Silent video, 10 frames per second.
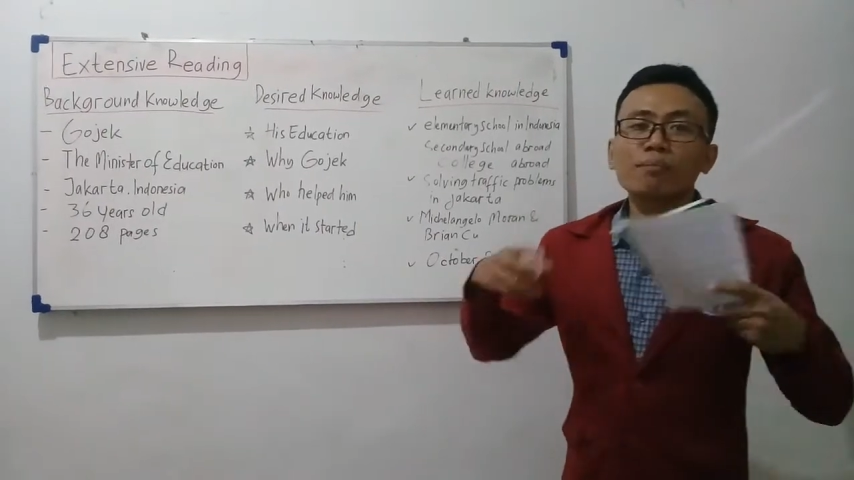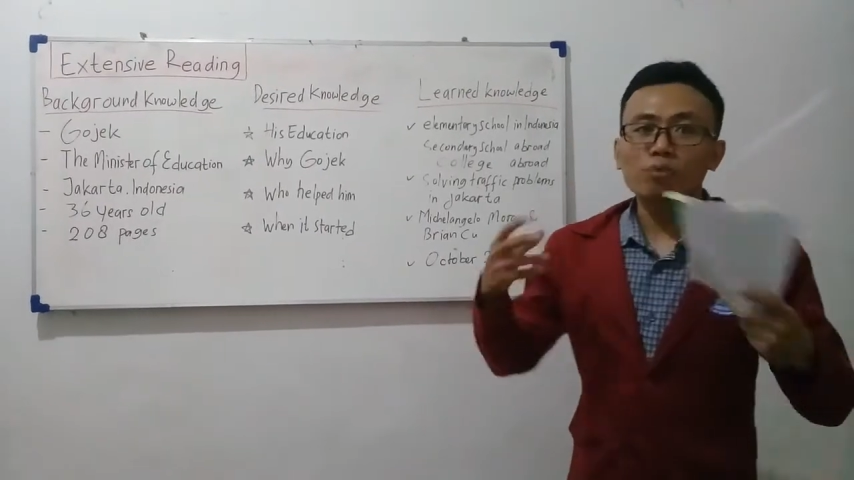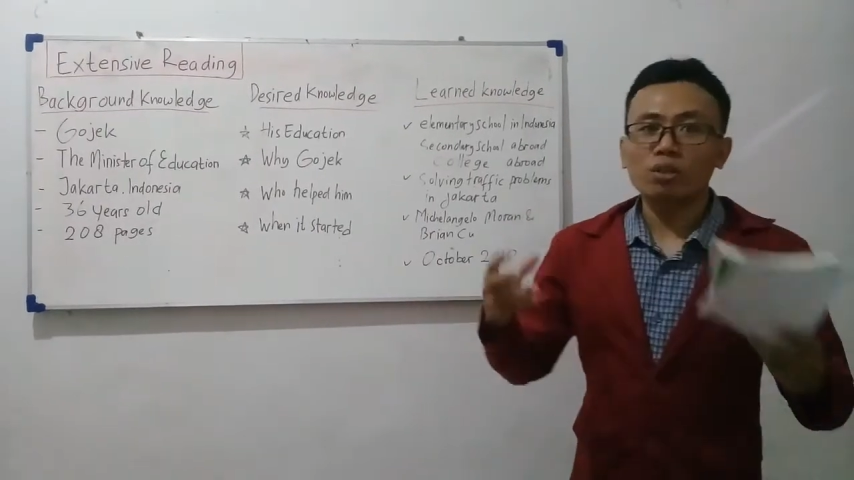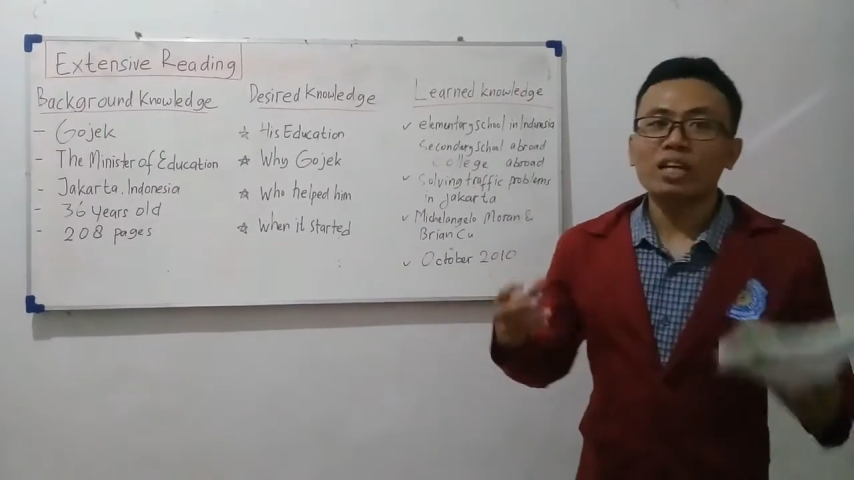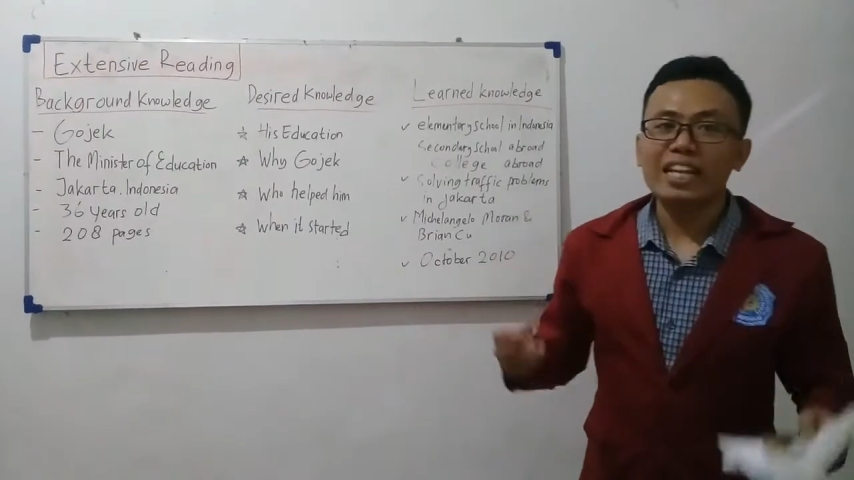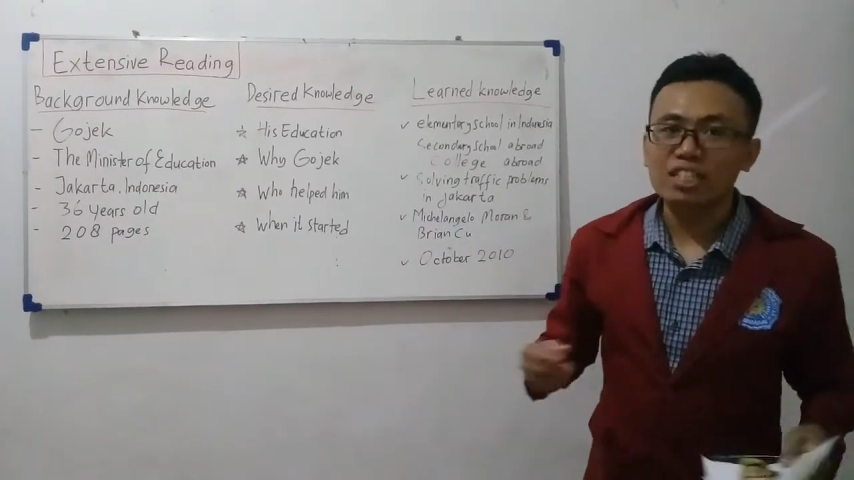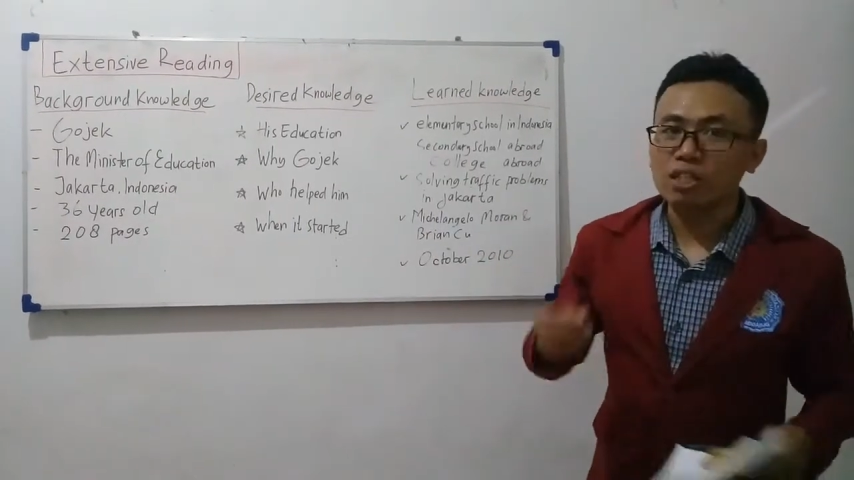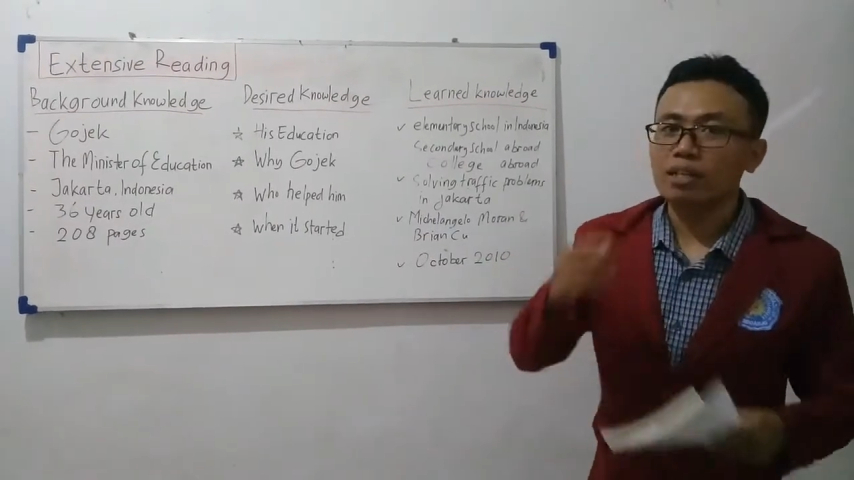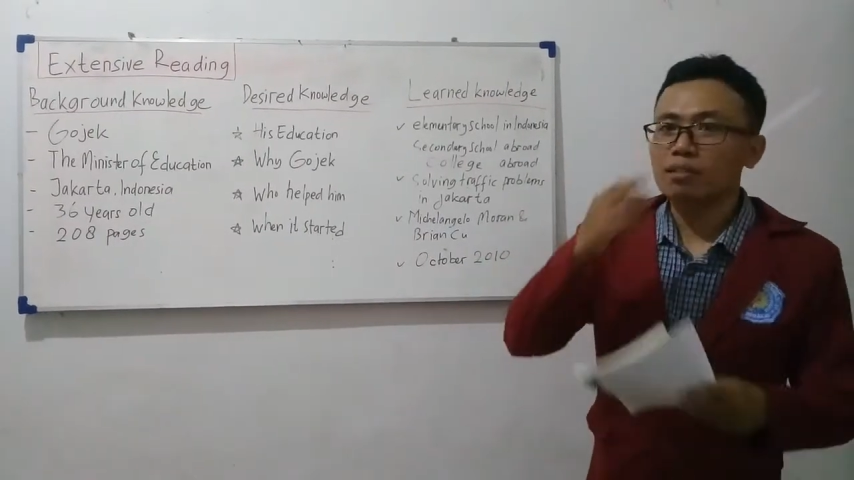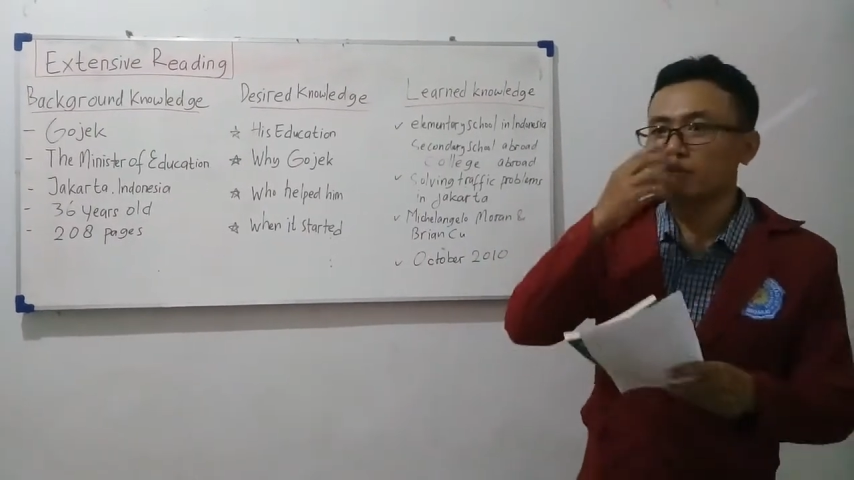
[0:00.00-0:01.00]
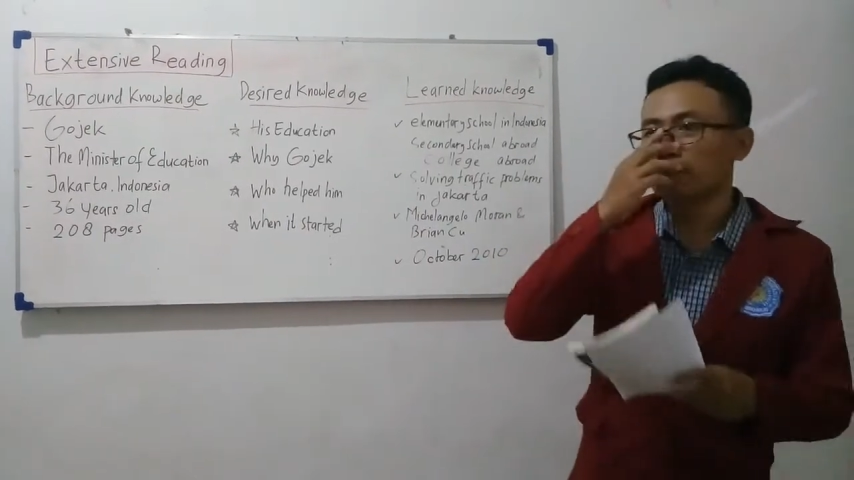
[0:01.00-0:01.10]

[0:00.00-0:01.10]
book easily.